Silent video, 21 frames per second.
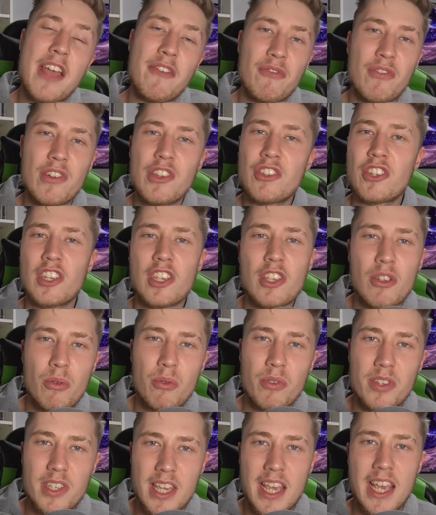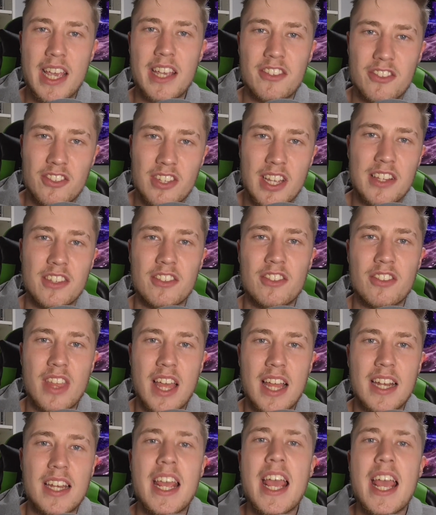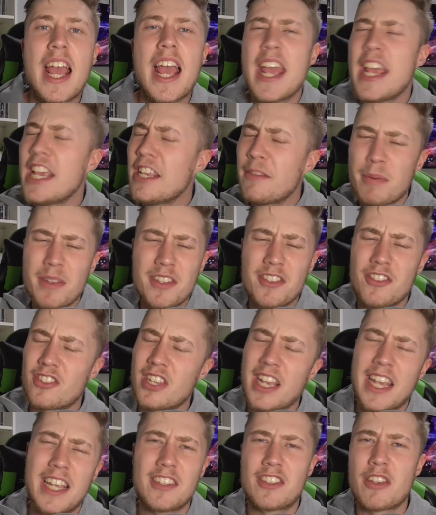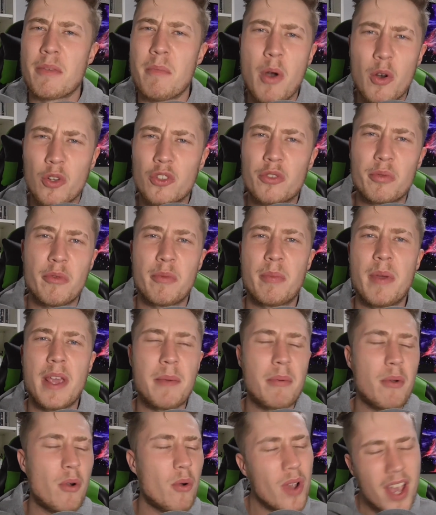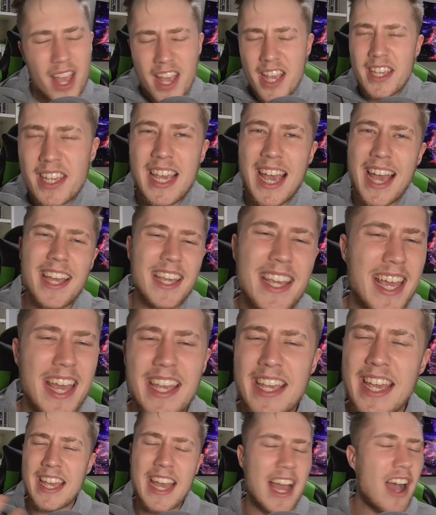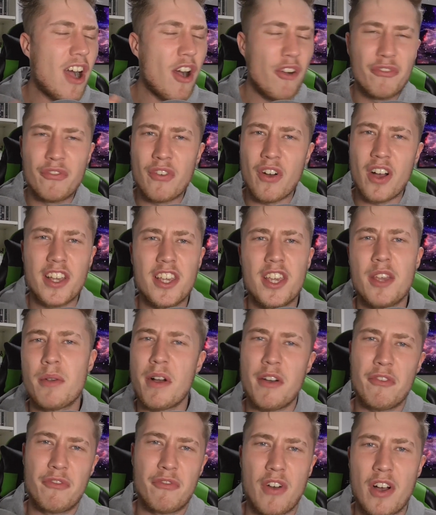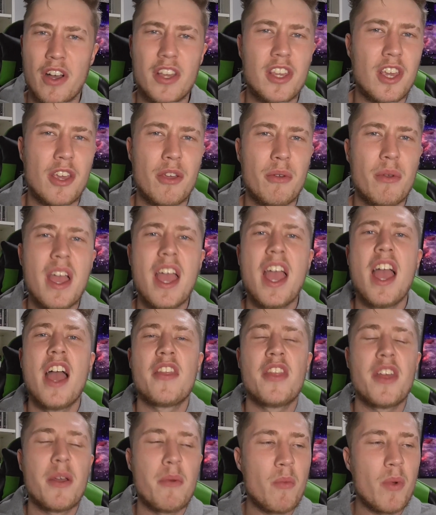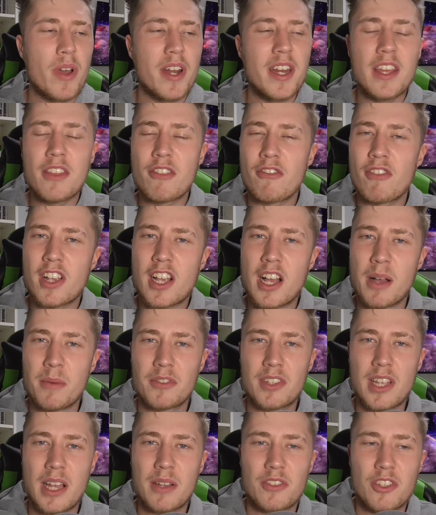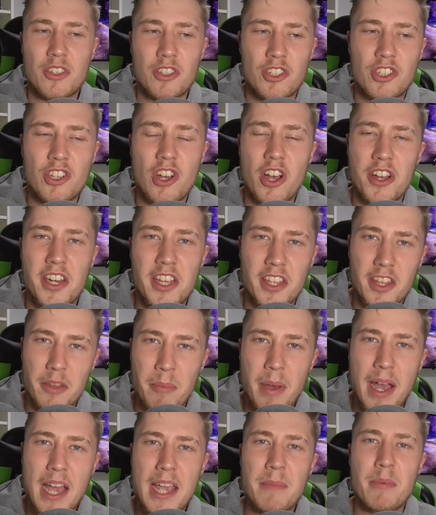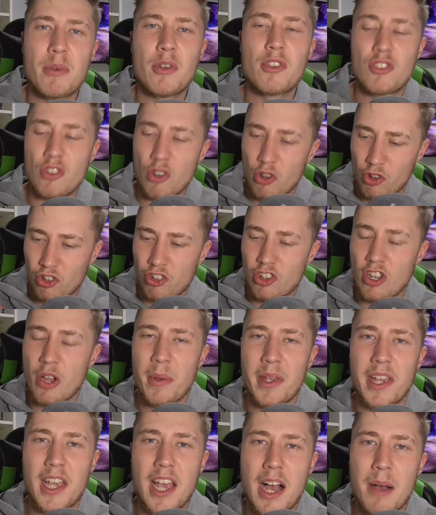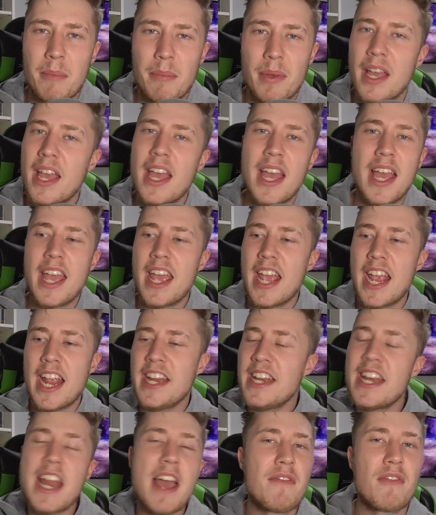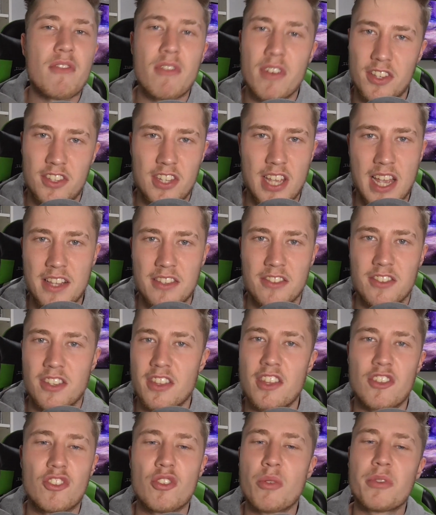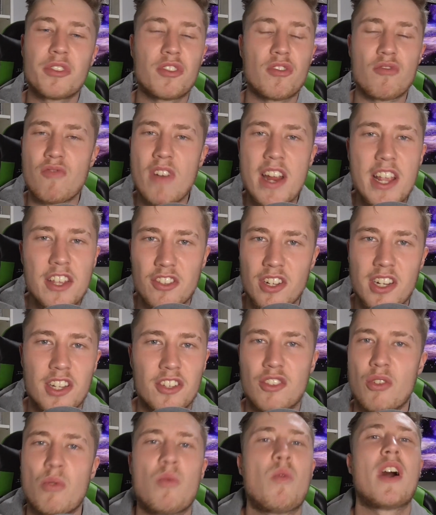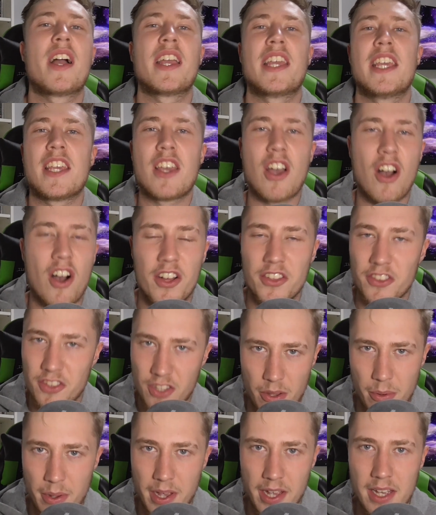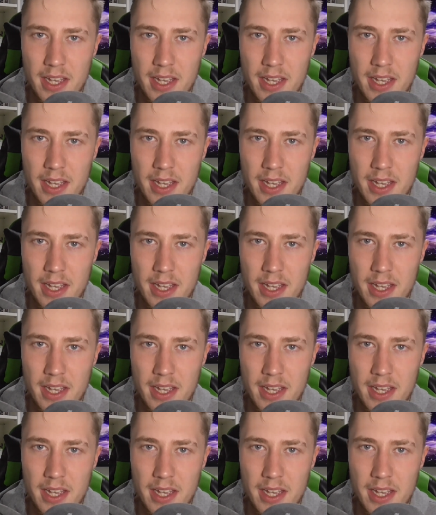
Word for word: every single year since then he's been saying to multiple people yeah yeah yeah I'll fight you I'll fight you and then when either it comes down to signing the papers or showing up he never attends and there's always a reason as to why he can't do